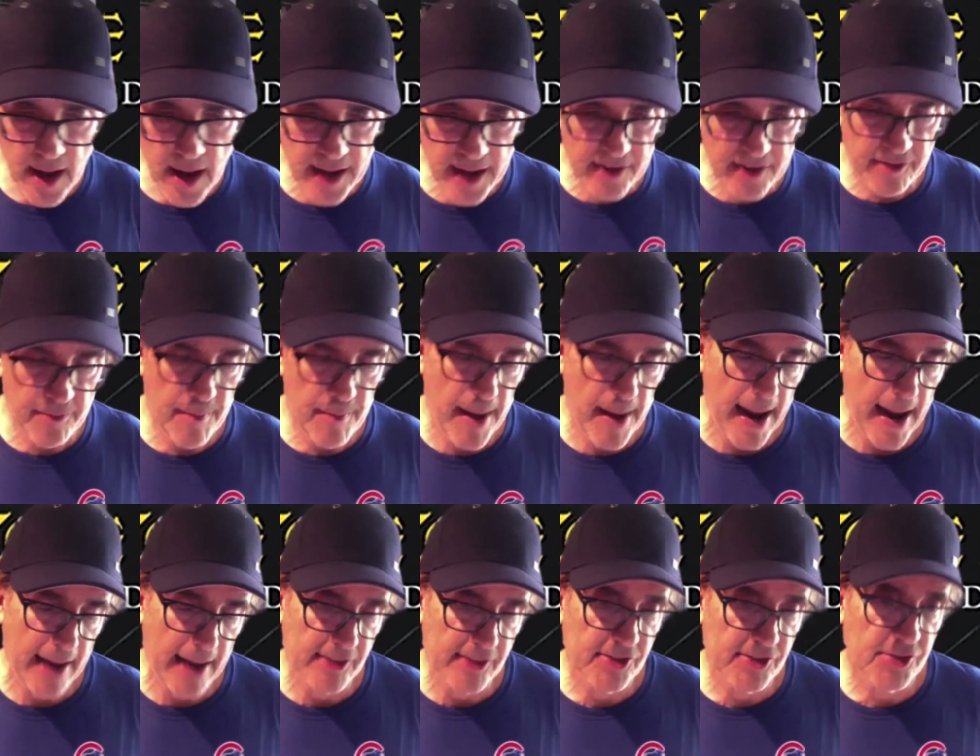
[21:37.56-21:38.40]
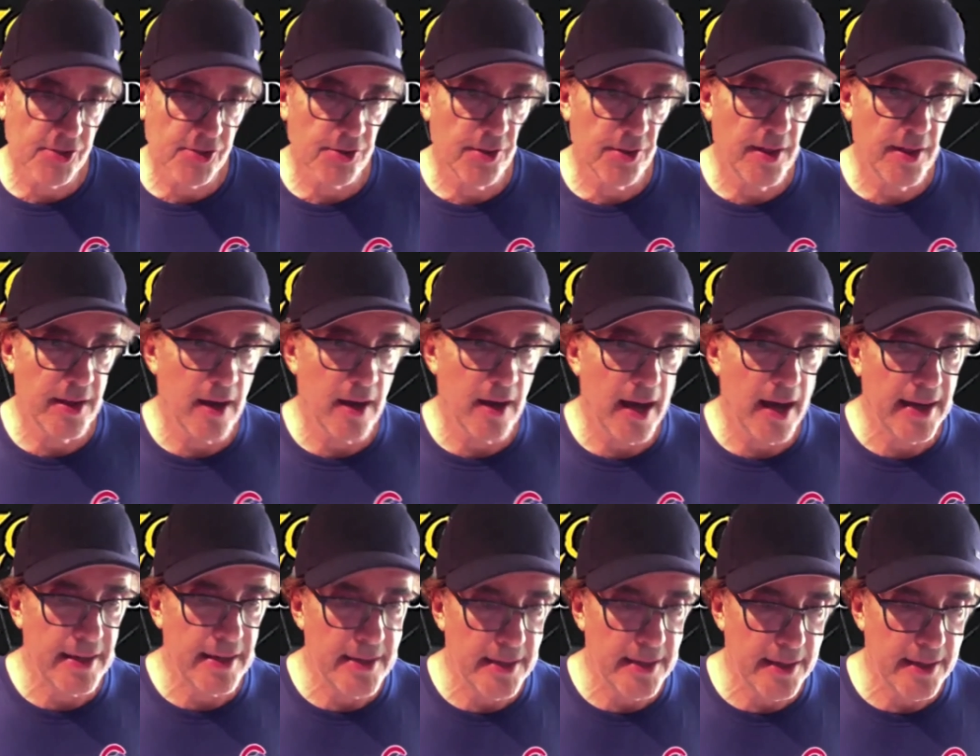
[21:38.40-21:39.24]
of mastered the
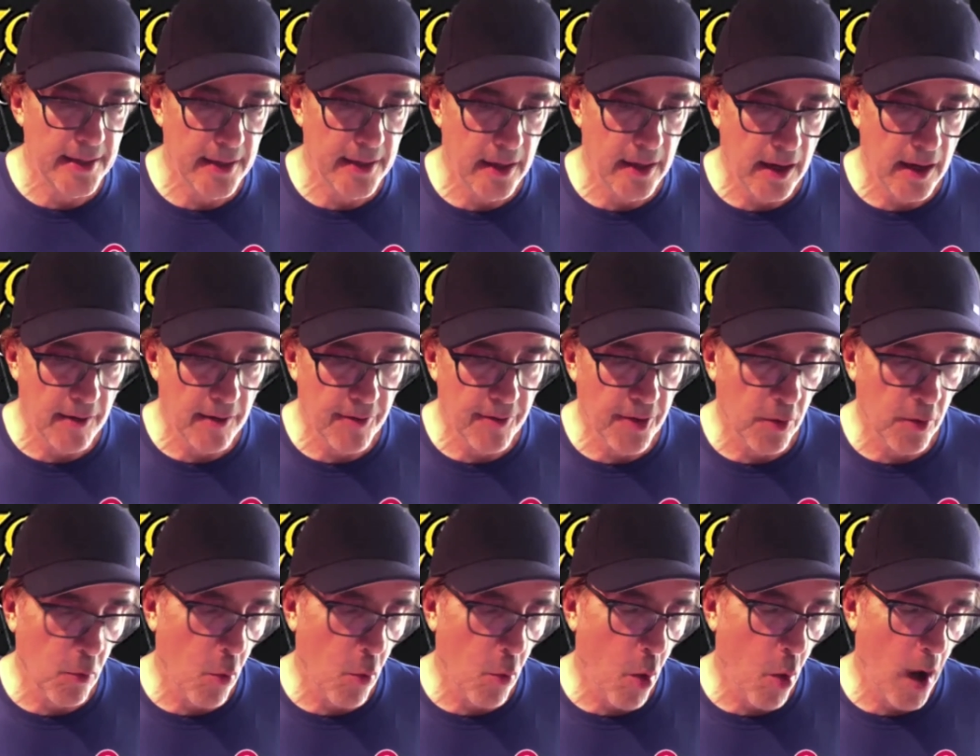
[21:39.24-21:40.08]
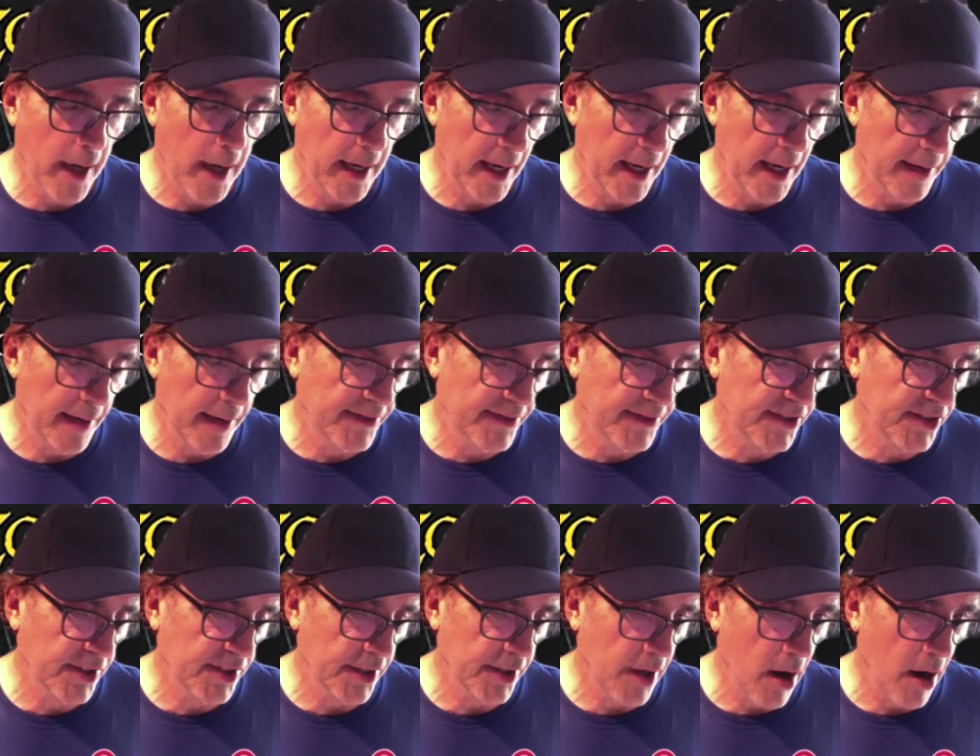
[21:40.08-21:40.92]
idea of the what if
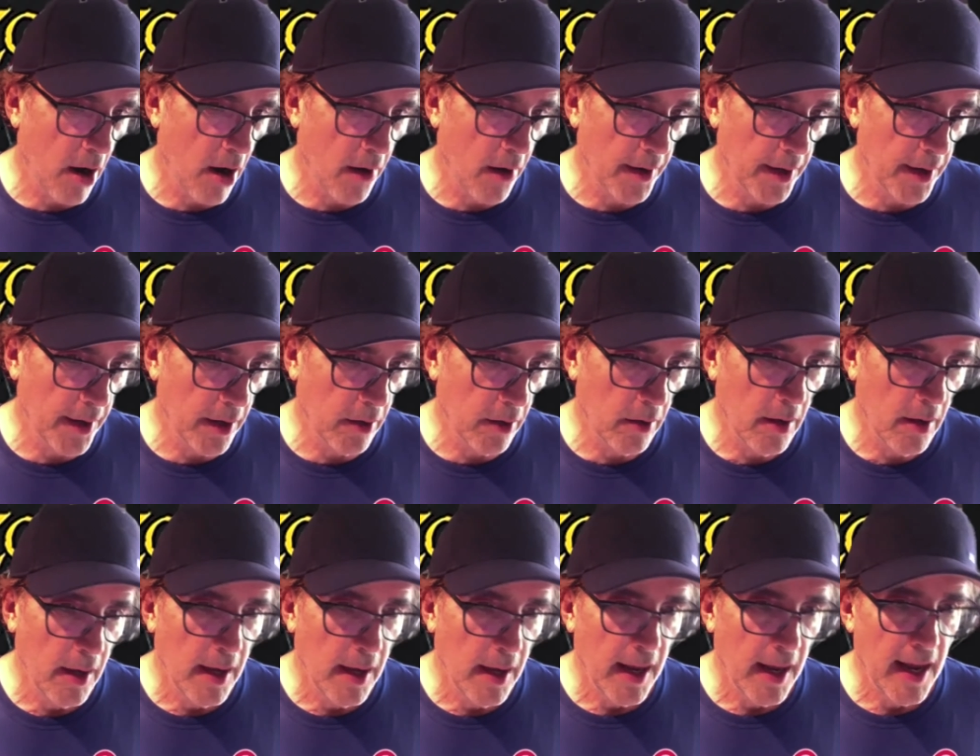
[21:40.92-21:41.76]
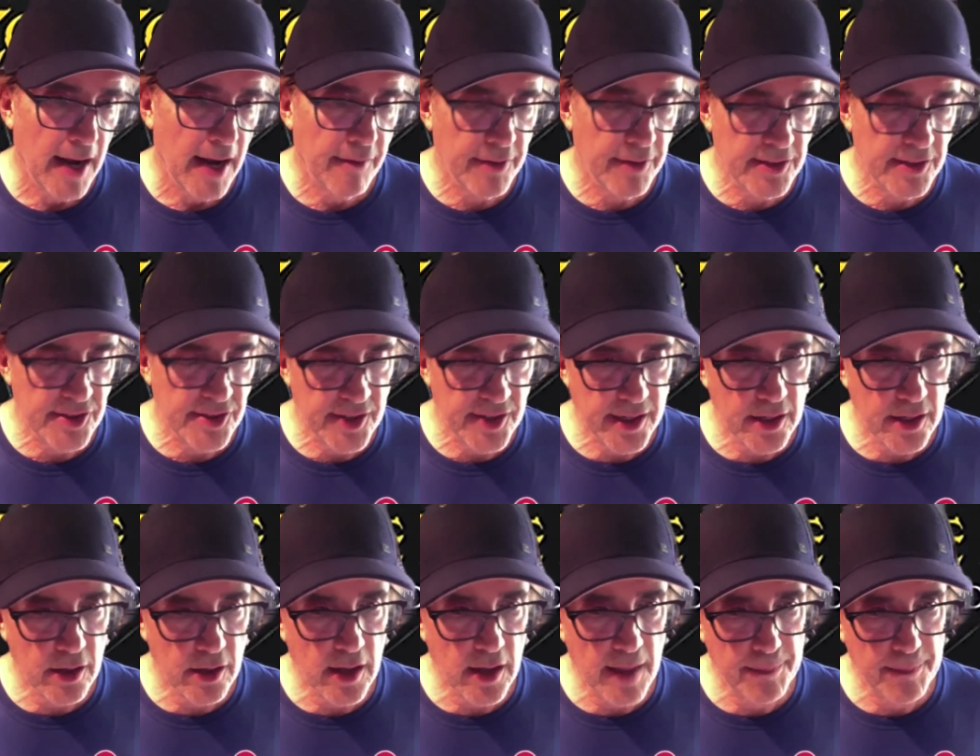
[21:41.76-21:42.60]
scenario. Every
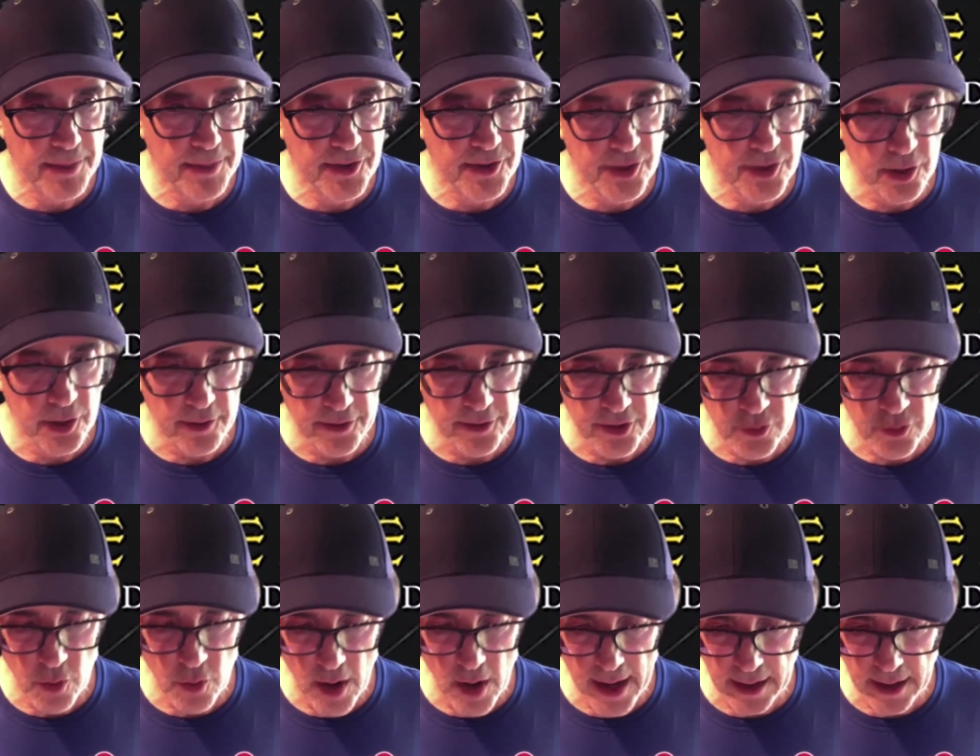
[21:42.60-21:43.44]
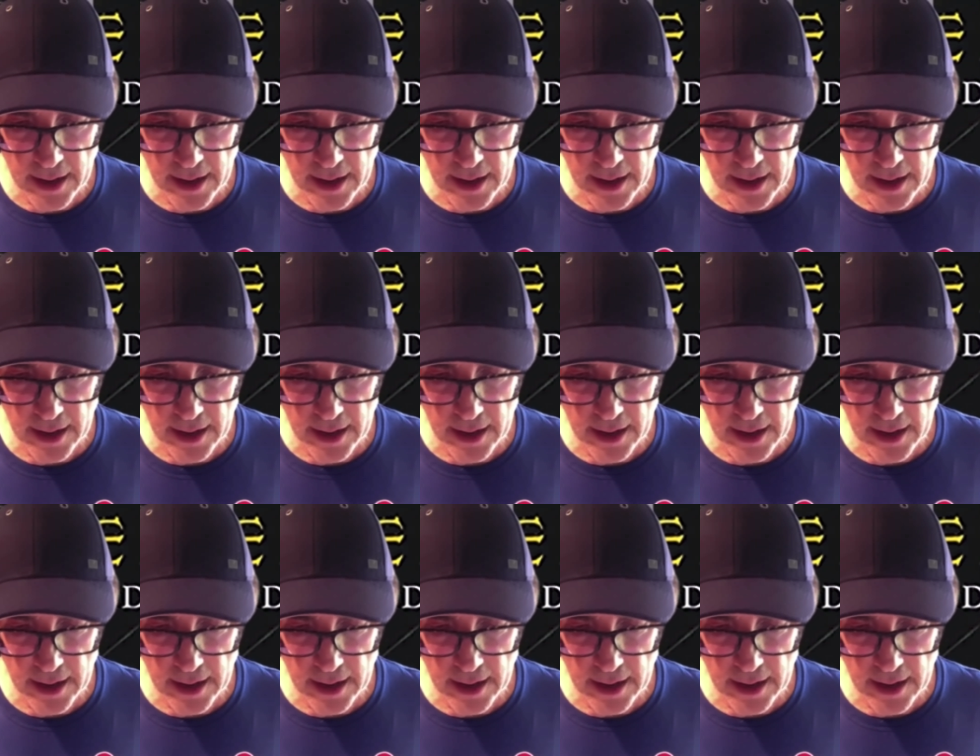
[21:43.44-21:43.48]
single episode of The Twilight